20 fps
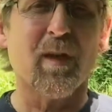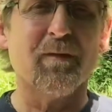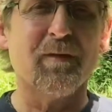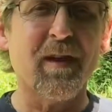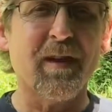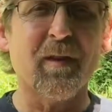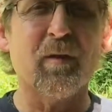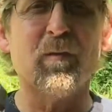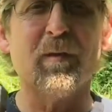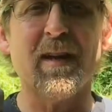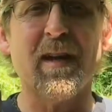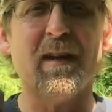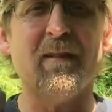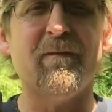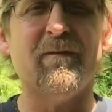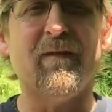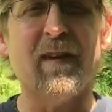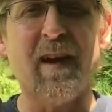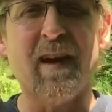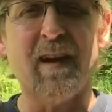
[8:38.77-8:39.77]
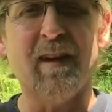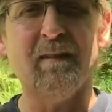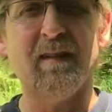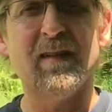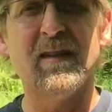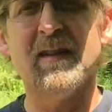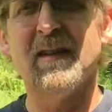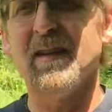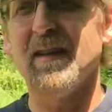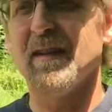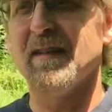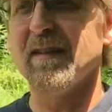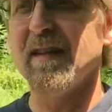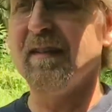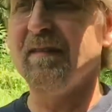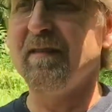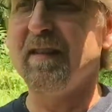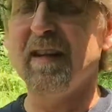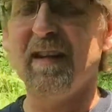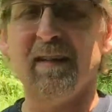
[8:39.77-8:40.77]
They don't have 5.
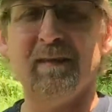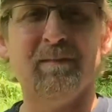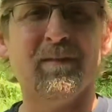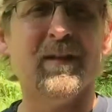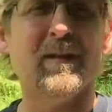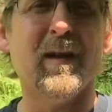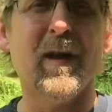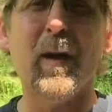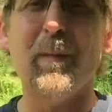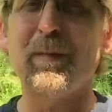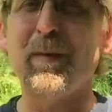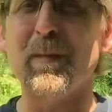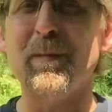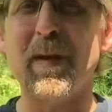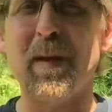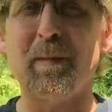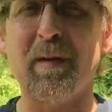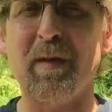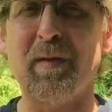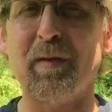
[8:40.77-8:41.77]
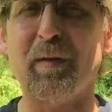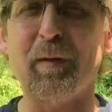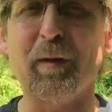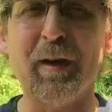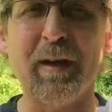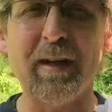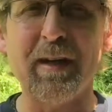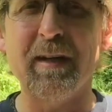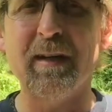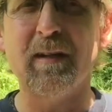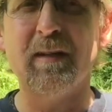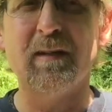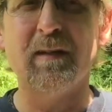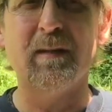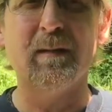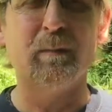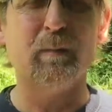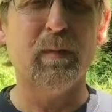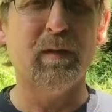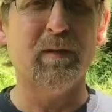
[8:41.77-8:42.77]
They've got up to maybe 3,
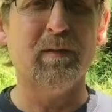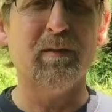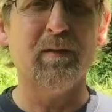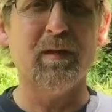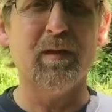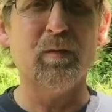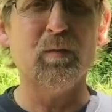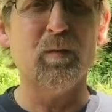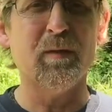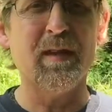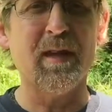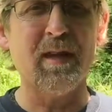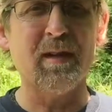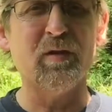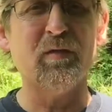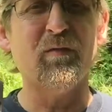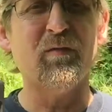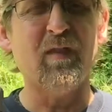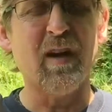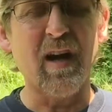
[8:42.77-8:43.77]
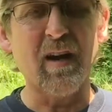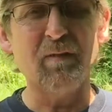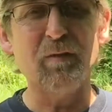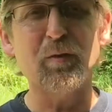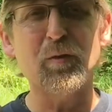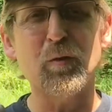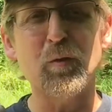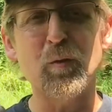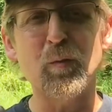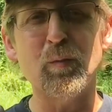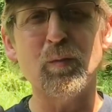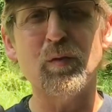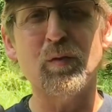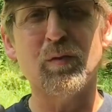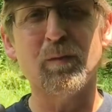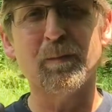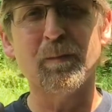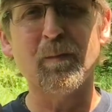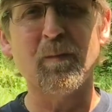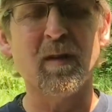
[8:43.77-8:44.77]
but this one has 5 zooms,
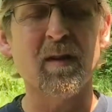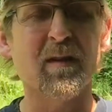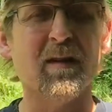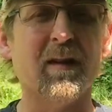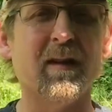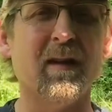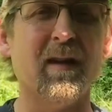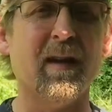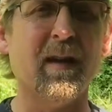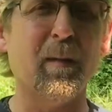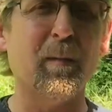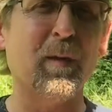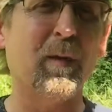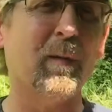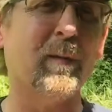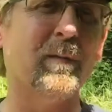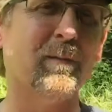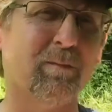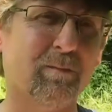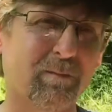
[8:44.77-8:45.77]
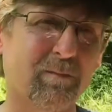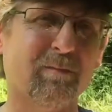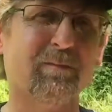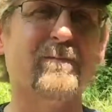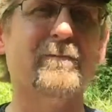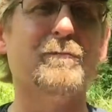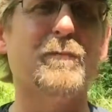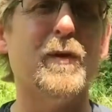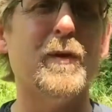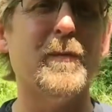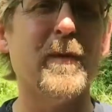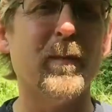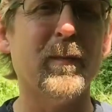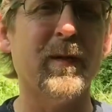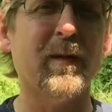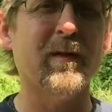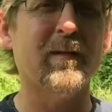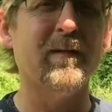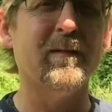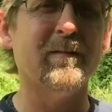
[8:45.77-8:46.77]
and I'm going to put them up
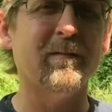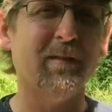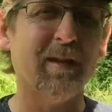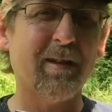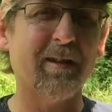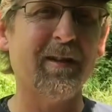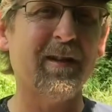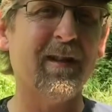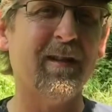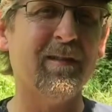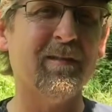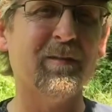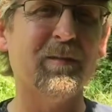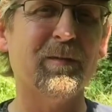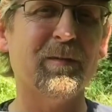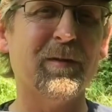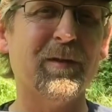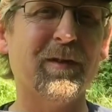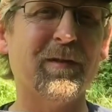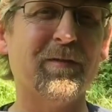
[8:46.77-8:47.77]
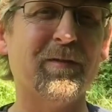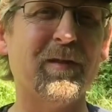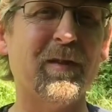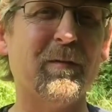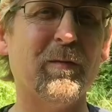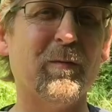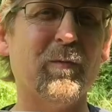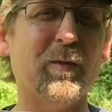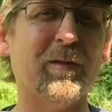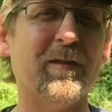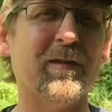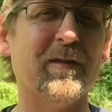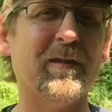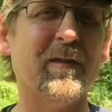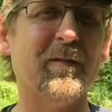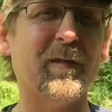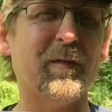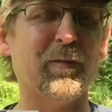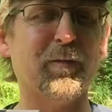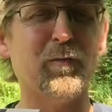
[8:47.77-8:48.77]
here right now so you can see what the
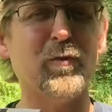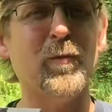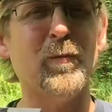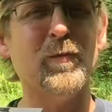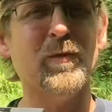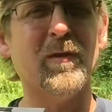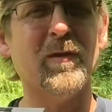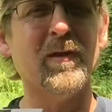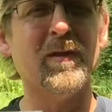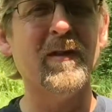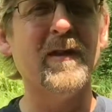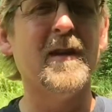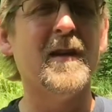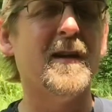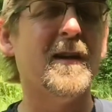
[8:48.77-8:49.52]
different zooms are